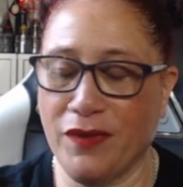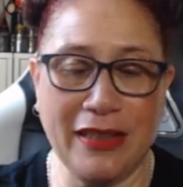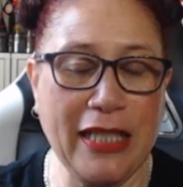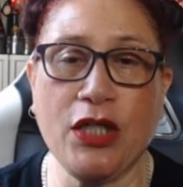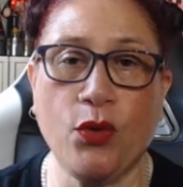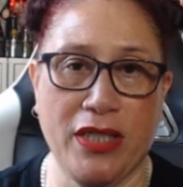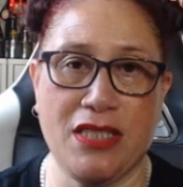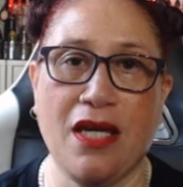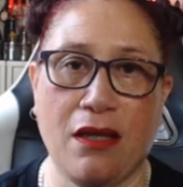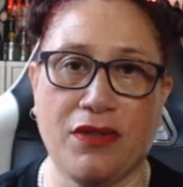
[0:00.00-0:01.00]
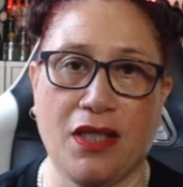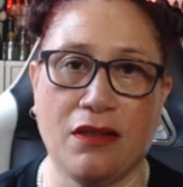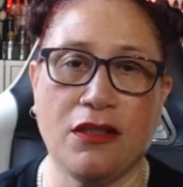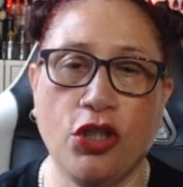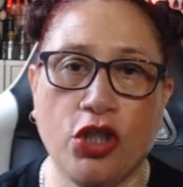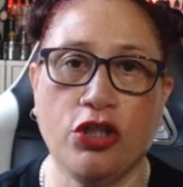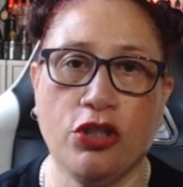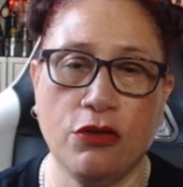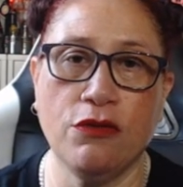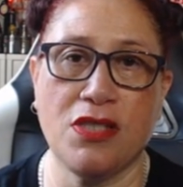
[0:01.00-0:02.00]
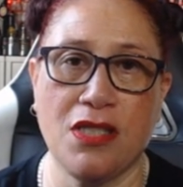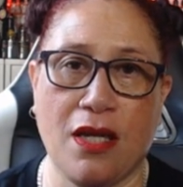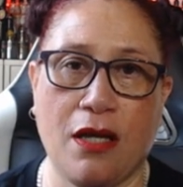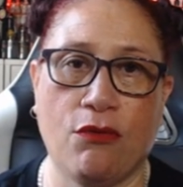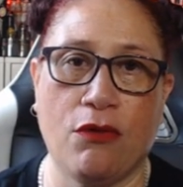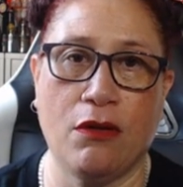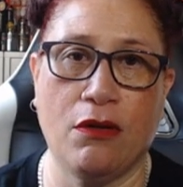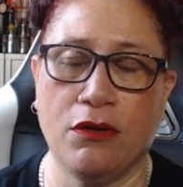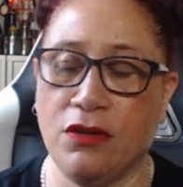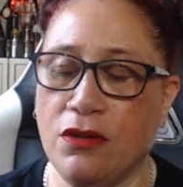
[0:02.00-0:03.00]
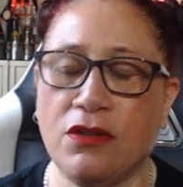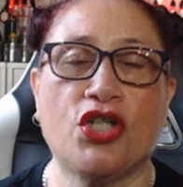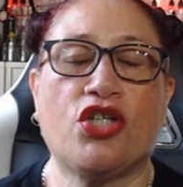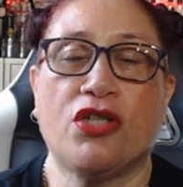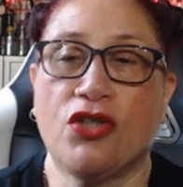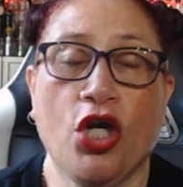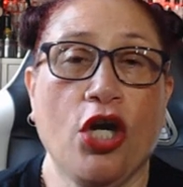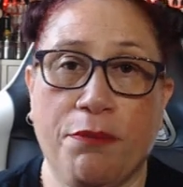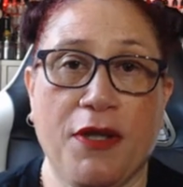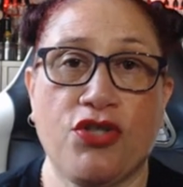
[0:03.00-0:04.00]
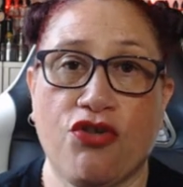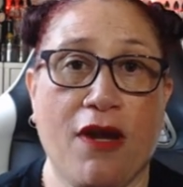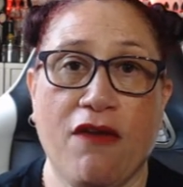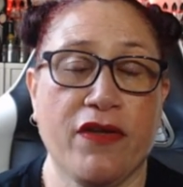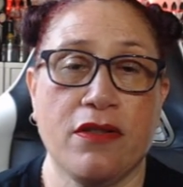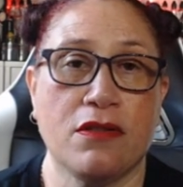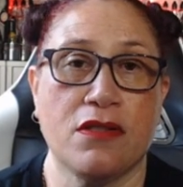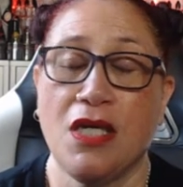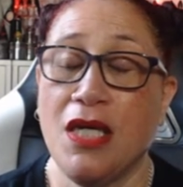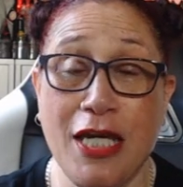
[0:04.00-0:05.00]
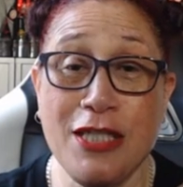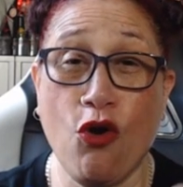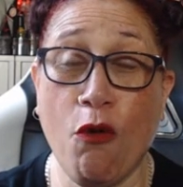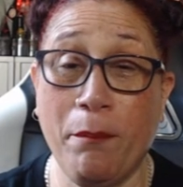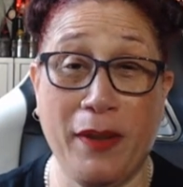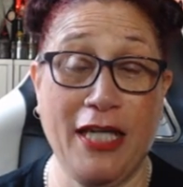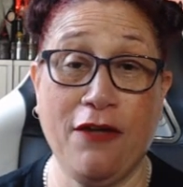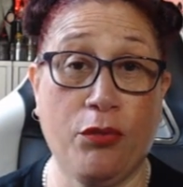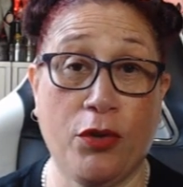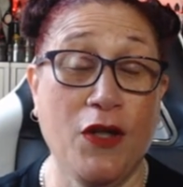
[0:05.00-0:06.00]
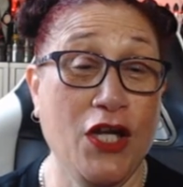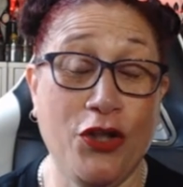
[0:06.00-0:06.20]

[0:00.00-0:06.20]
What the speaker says: liquids out there that you can use now to curb those cravings is unbelievable.